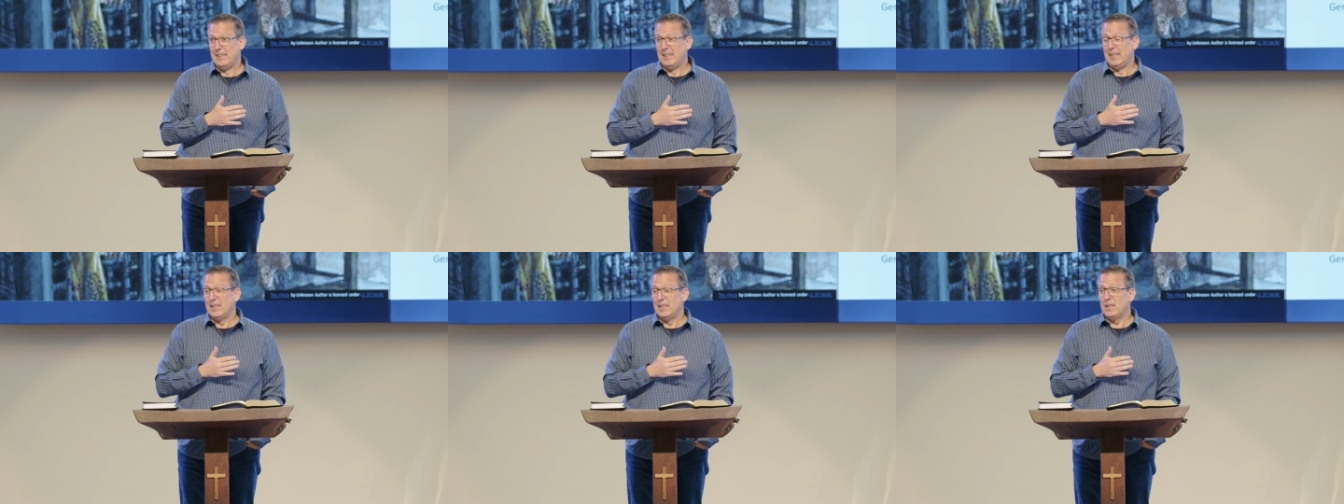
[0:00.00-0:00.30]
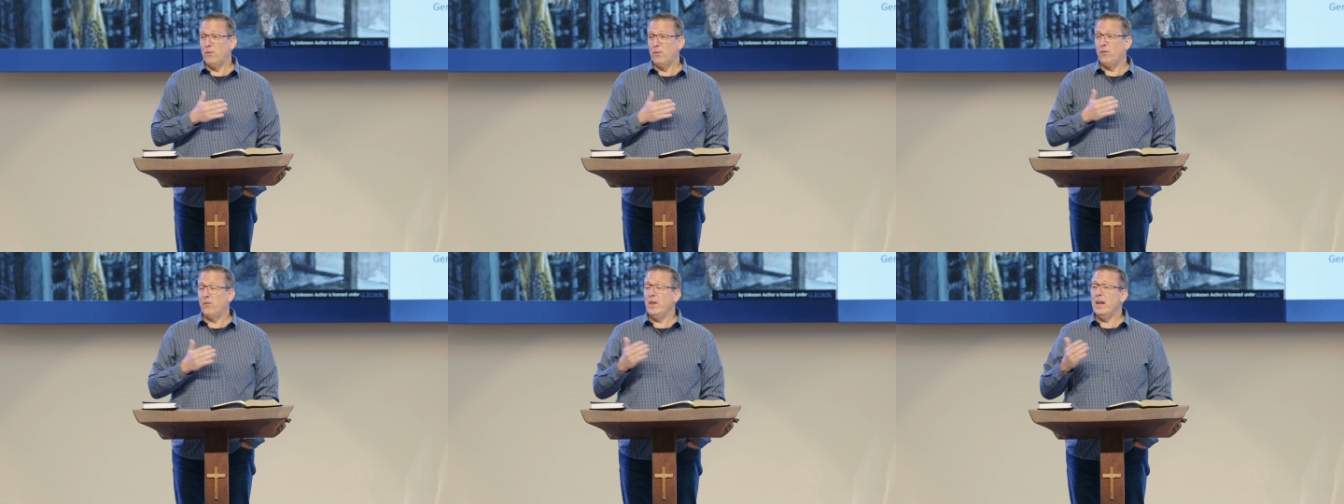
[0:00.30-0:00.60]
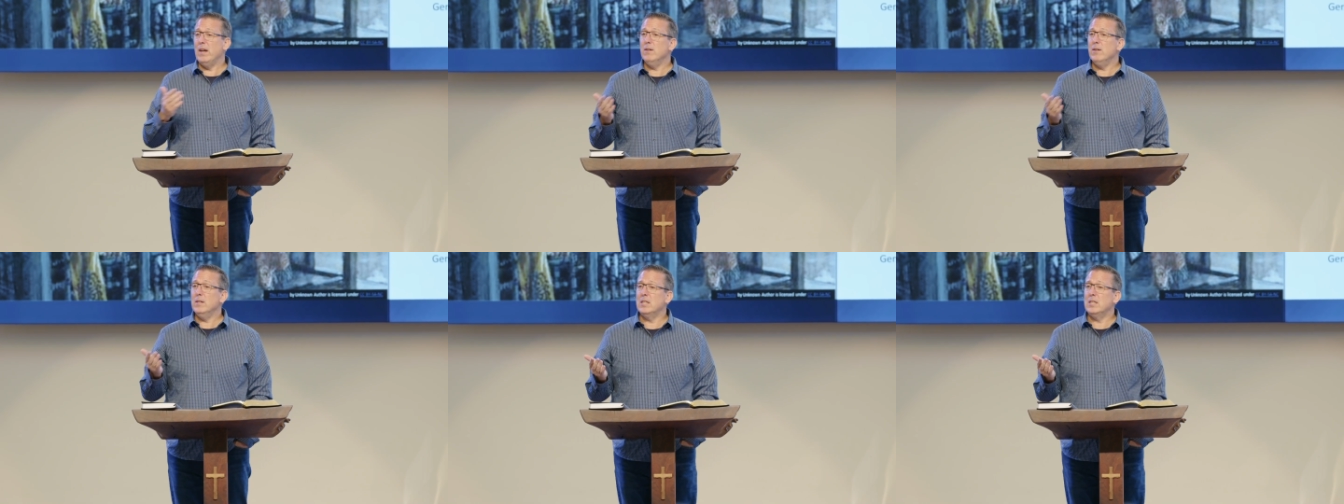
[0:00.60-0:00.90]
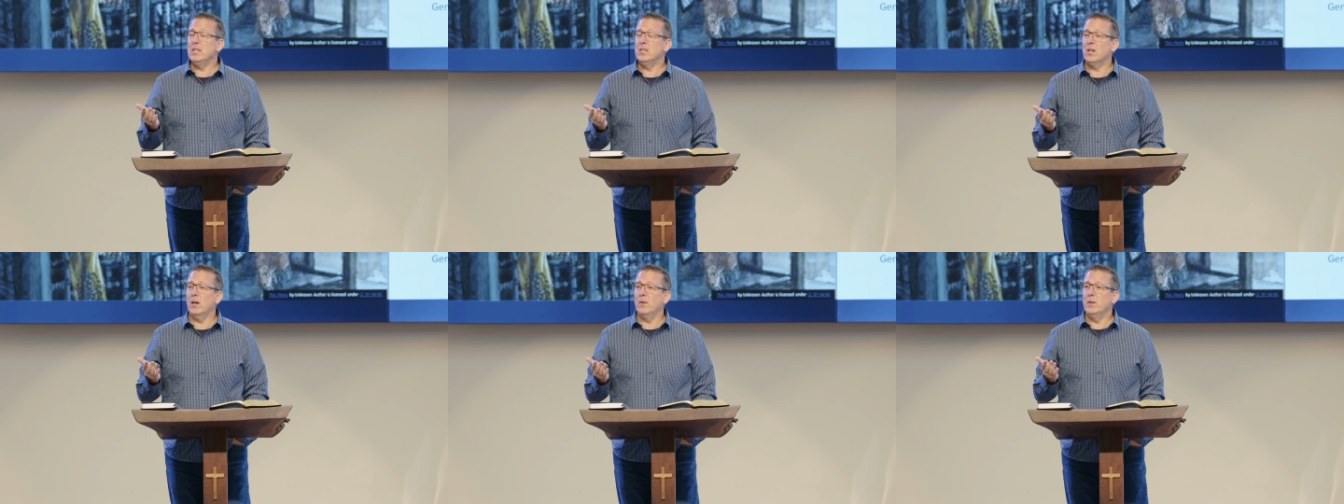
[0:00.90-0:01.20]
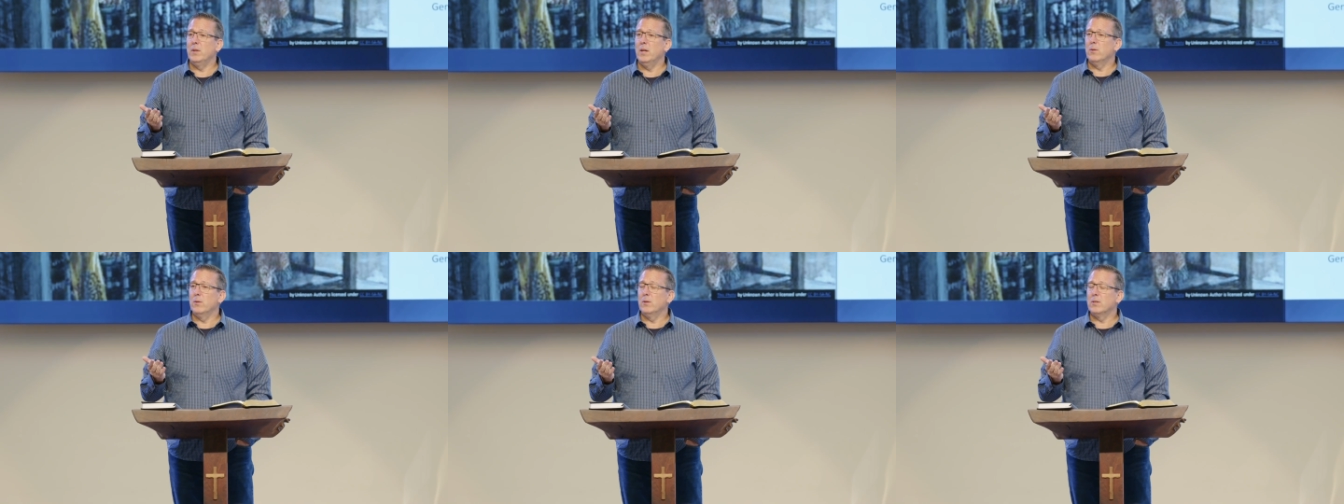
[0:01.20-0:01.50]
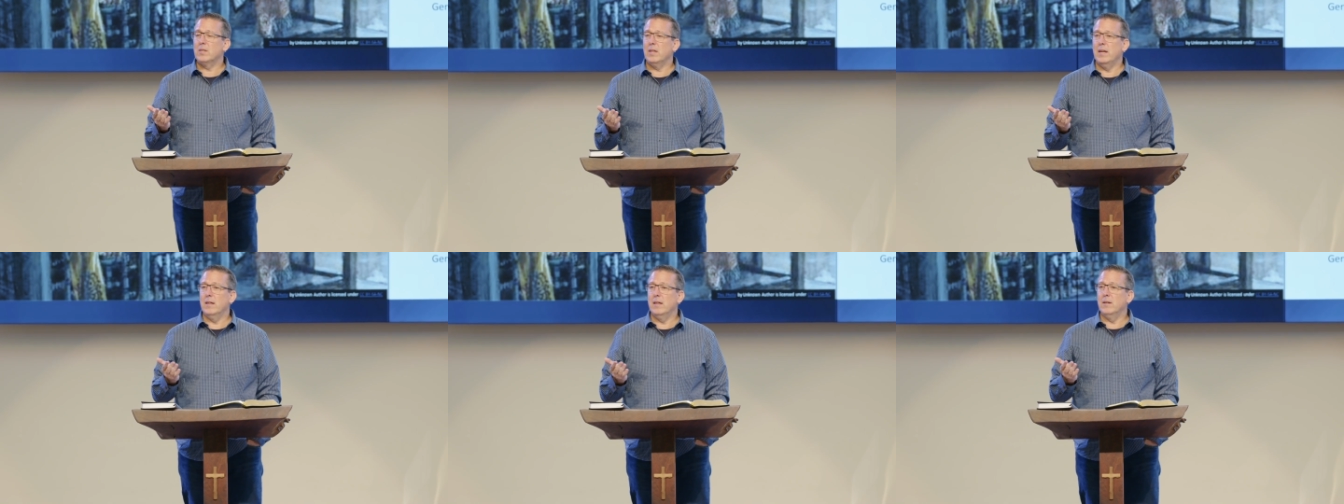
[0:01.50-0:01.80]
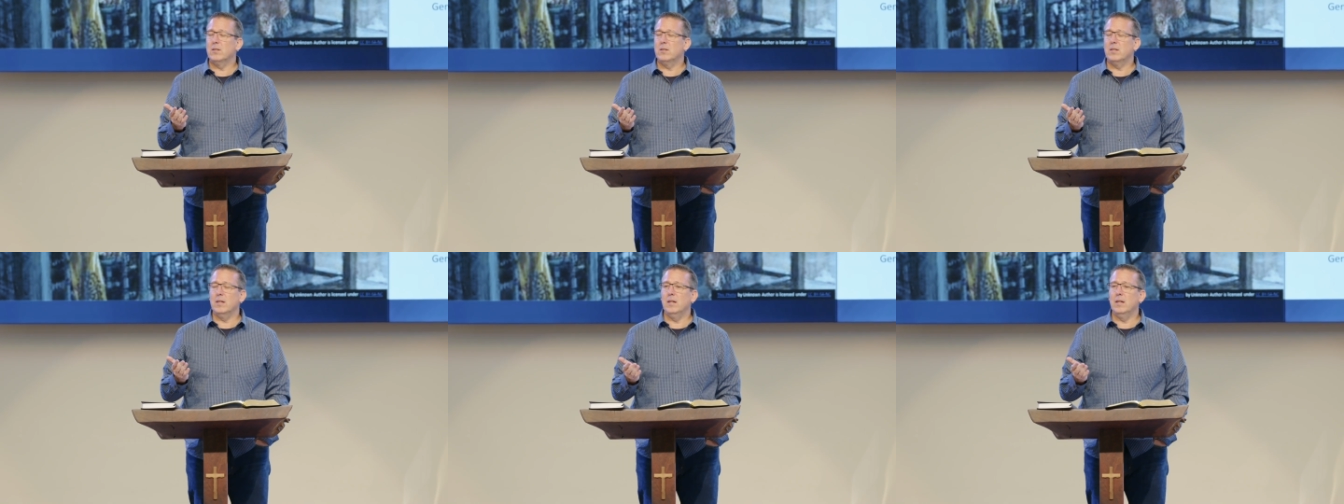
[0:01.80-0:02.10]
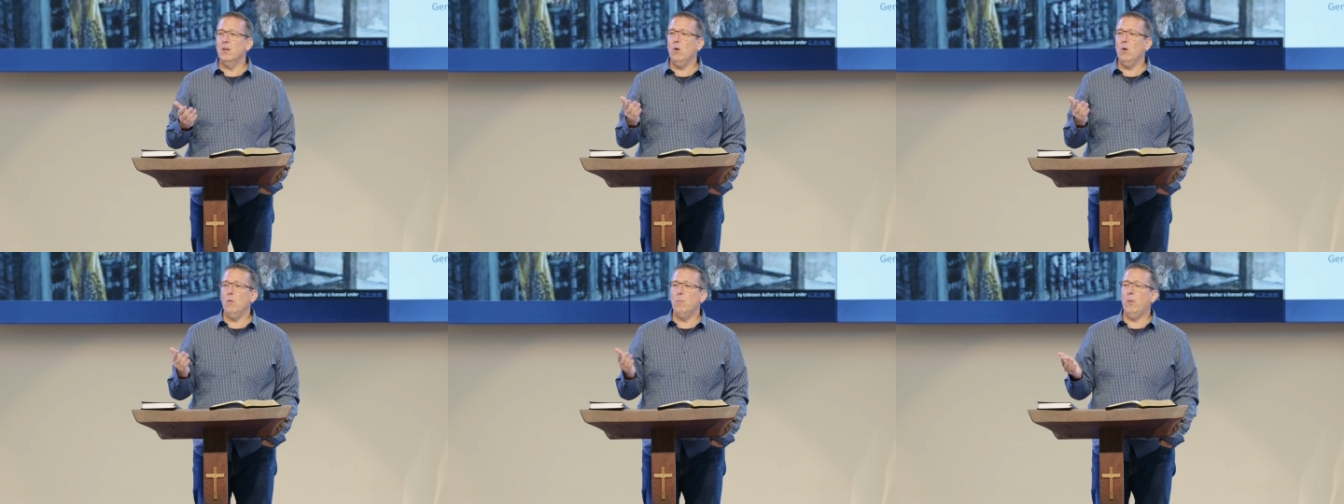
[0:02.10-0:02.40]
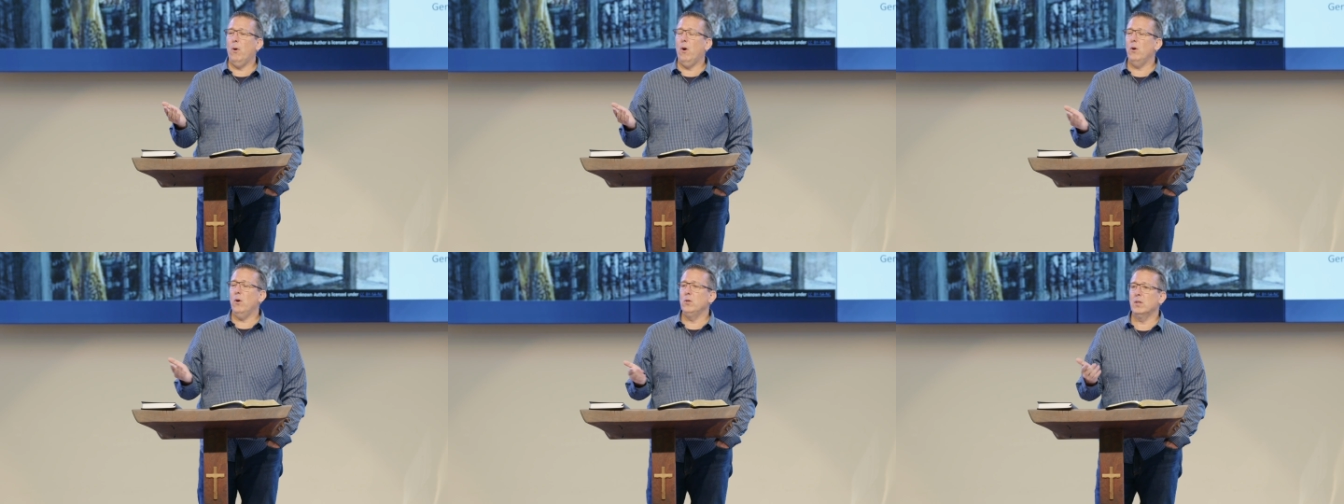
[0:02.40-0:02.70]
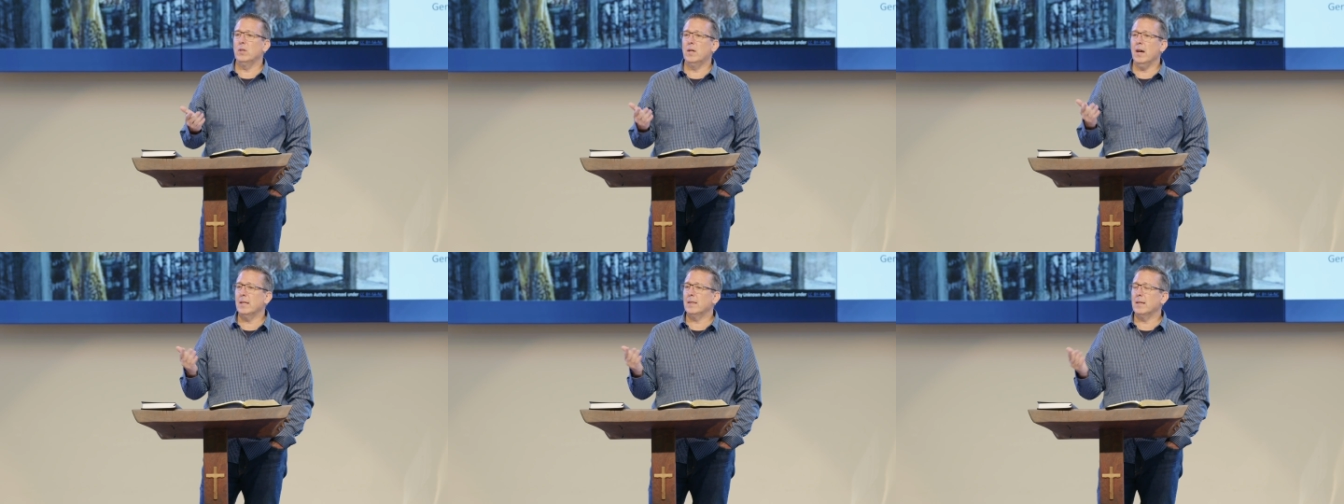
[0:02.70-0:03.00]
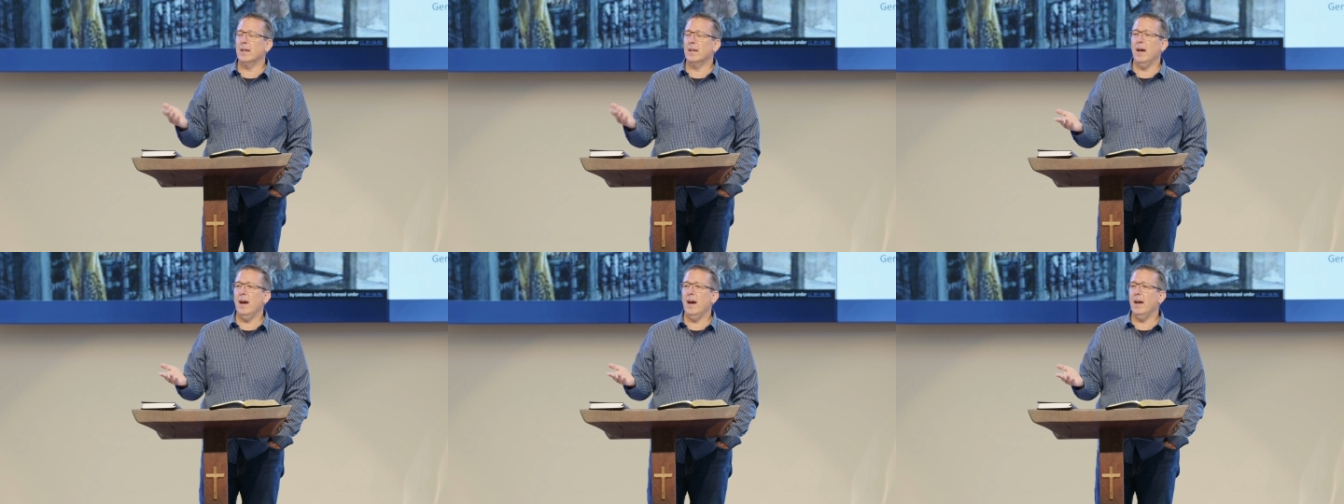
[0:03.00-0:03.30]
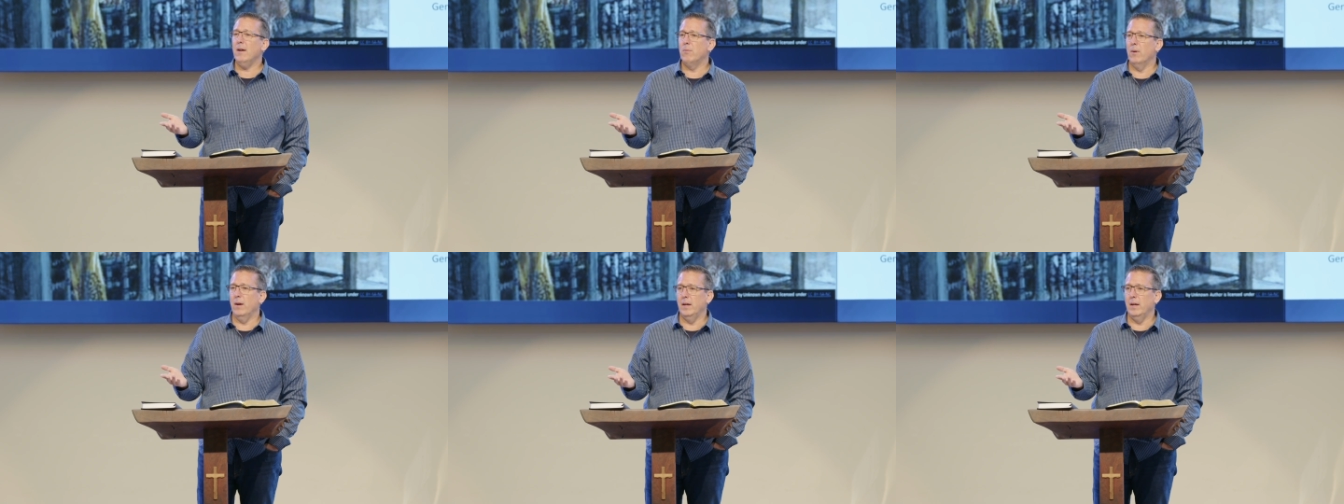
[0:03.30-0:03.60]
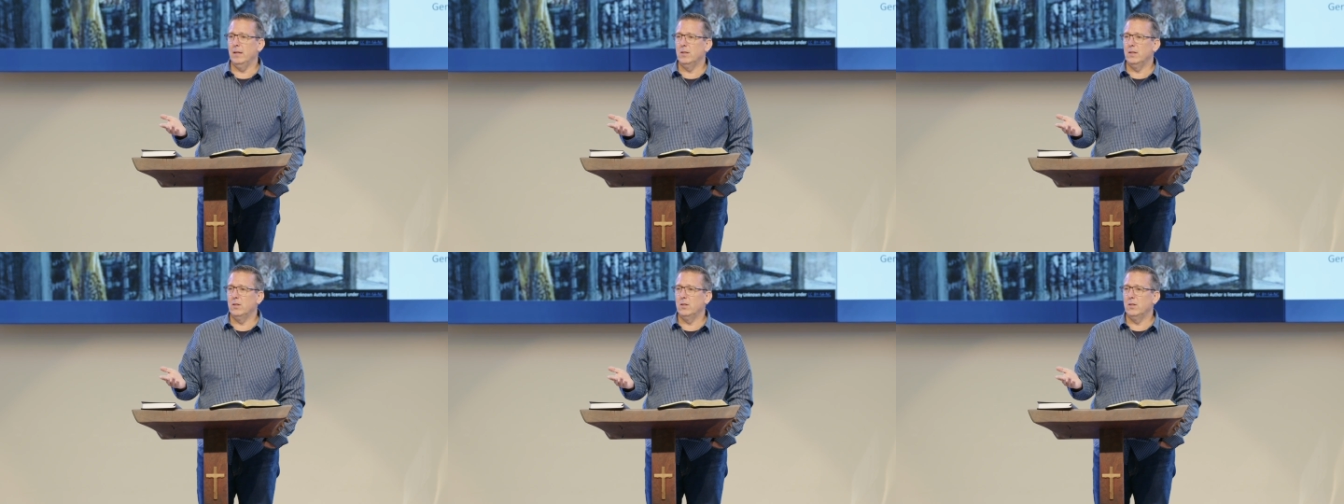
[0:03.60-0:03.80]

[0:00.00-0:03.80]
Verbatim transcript: The Pharisees, on the other hand, are saying, No, Paul, you got the guy right.